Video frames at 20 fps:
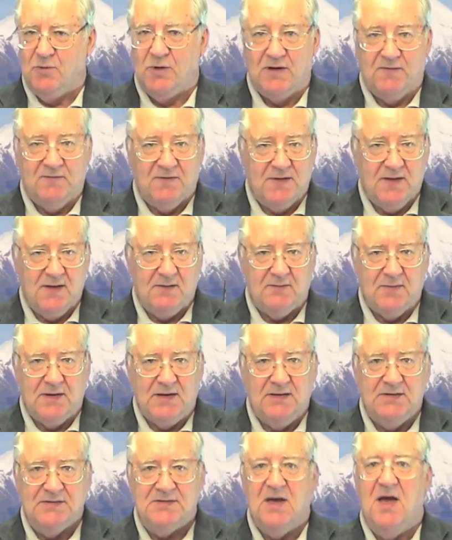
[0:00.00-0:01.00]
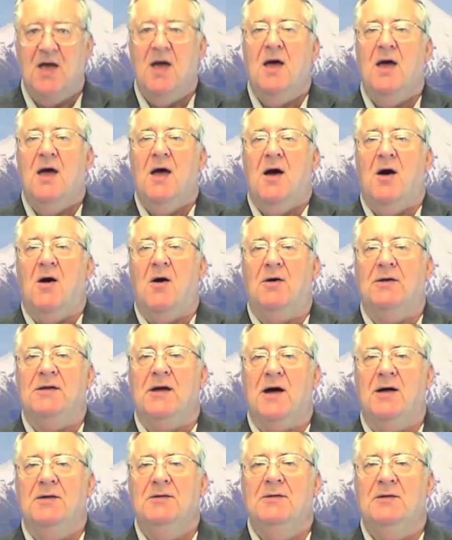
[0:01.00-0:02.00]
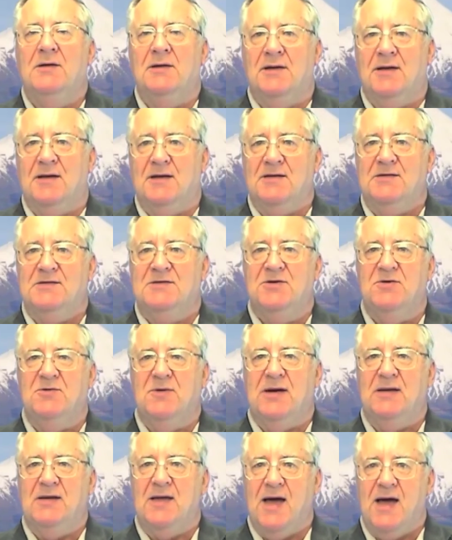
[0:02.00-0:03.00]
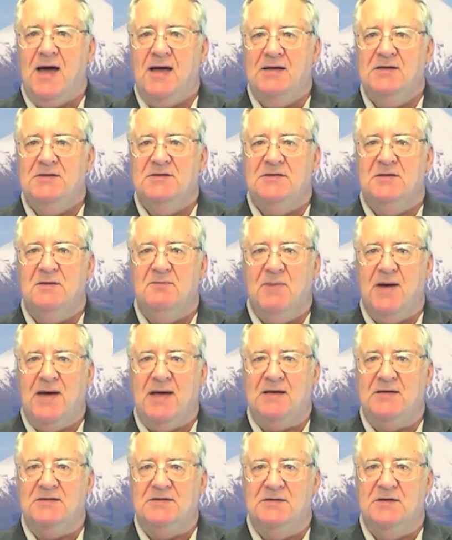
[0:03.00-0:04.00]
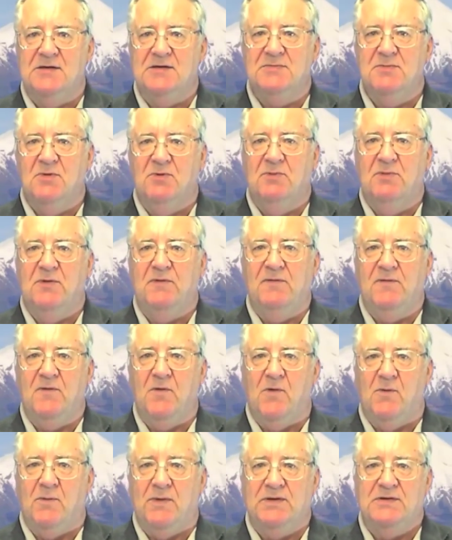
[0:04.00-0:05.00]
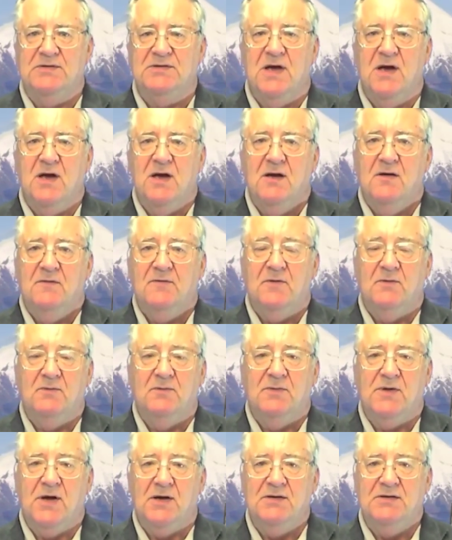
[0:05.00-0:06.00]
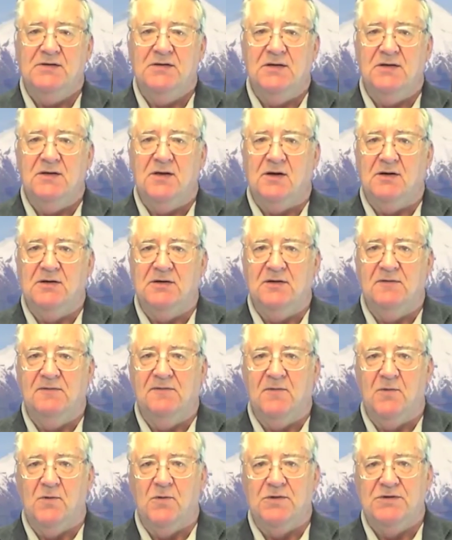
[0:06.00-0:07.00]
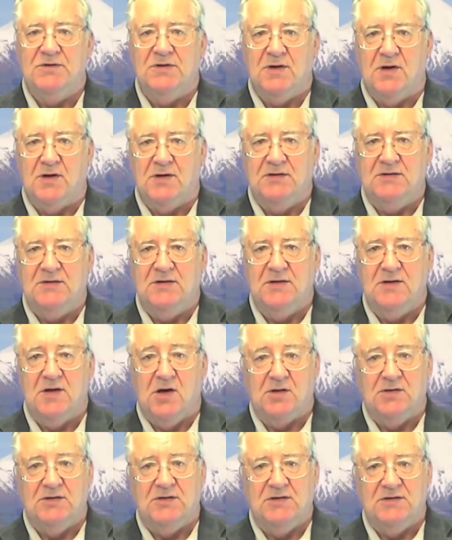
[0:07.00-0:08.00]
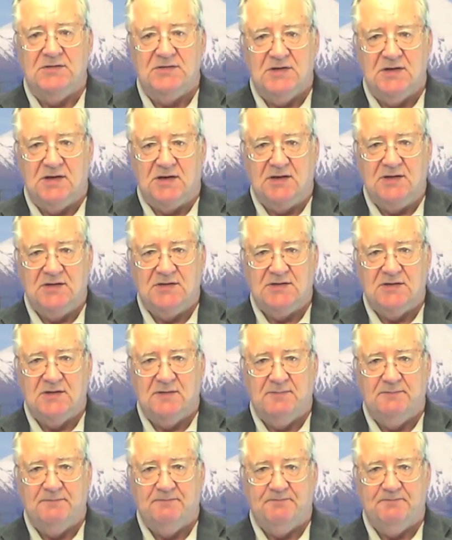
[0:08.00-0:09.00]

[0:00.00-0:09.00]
whatever that means, on underlings to enhance the bank's dismal performance from 1994 to 1996.